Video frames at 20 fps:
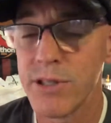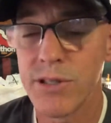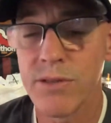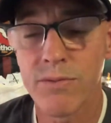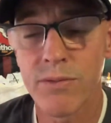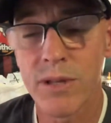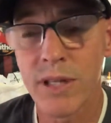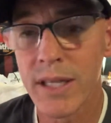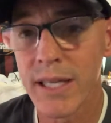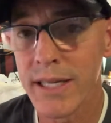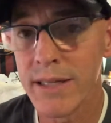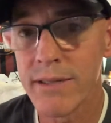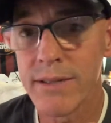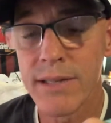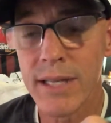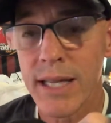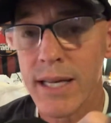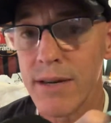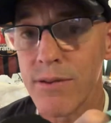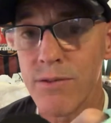really
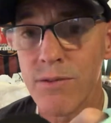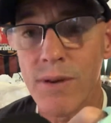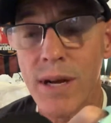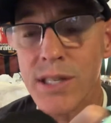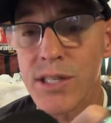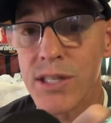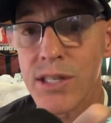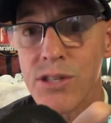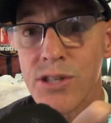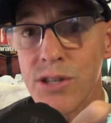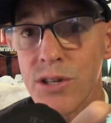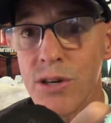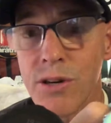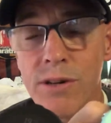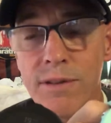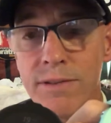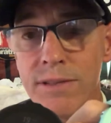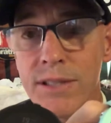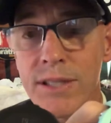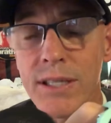rest
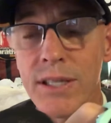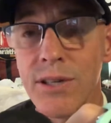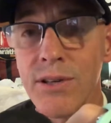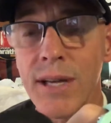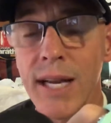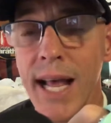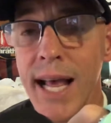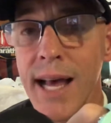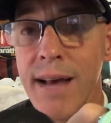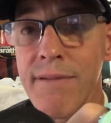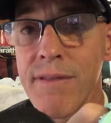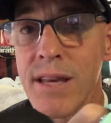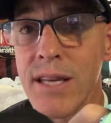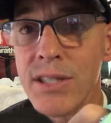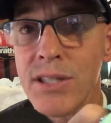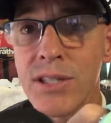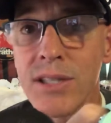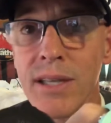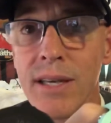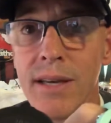assured you're going to have
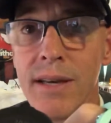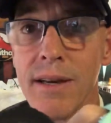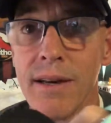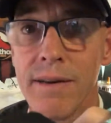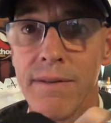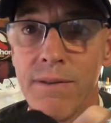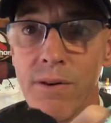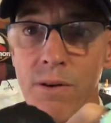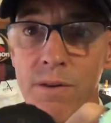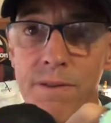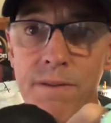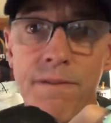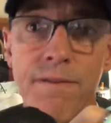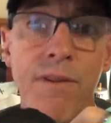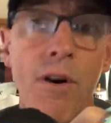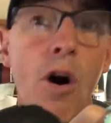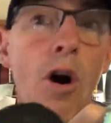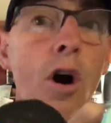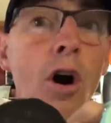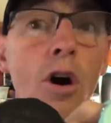this for
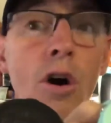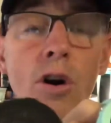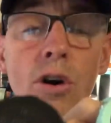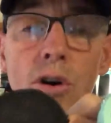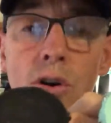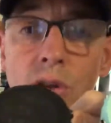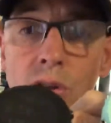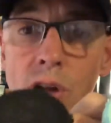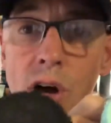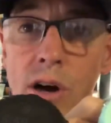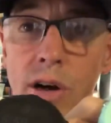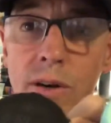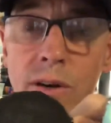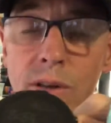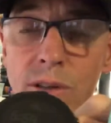far longer.